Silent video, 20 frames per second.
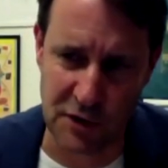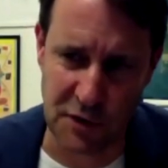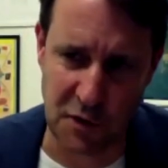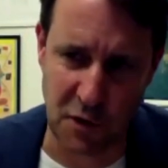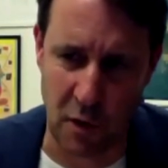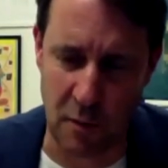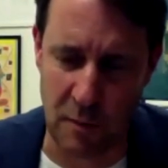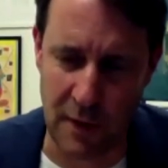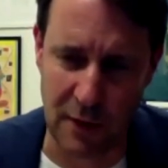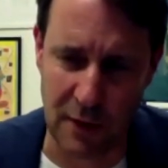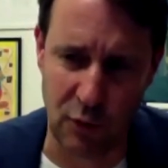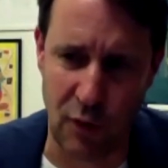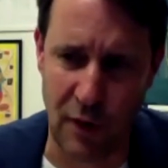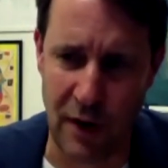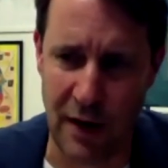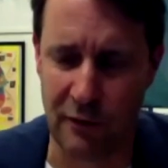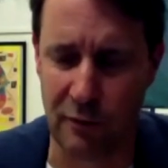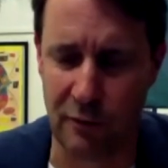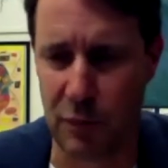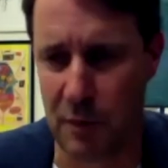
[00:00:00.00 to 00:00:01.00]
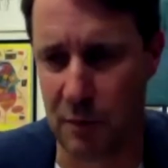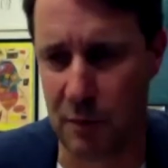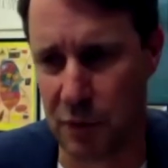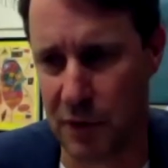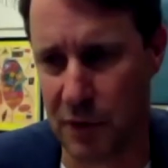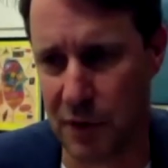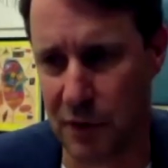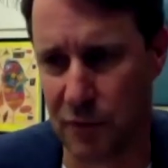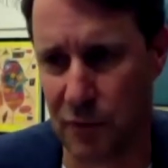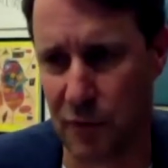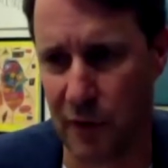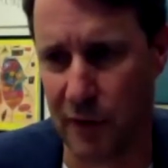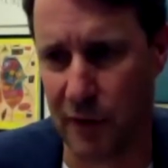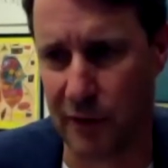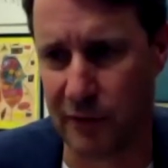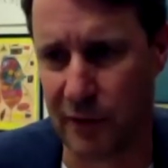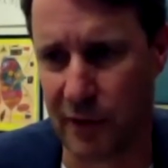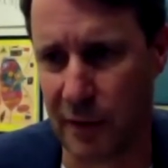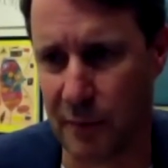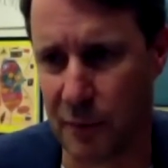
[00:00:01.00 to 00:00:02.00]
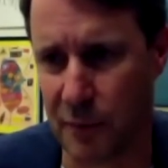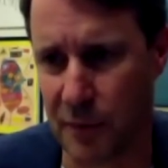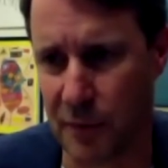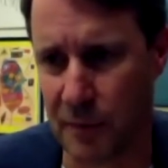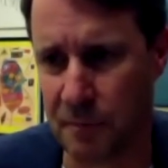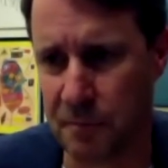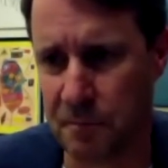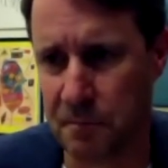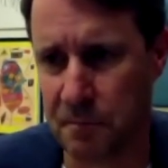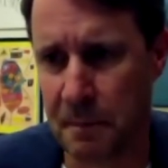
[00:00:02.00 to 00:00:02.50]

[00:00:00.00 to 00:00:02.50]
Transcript: So a metro has been built, for example.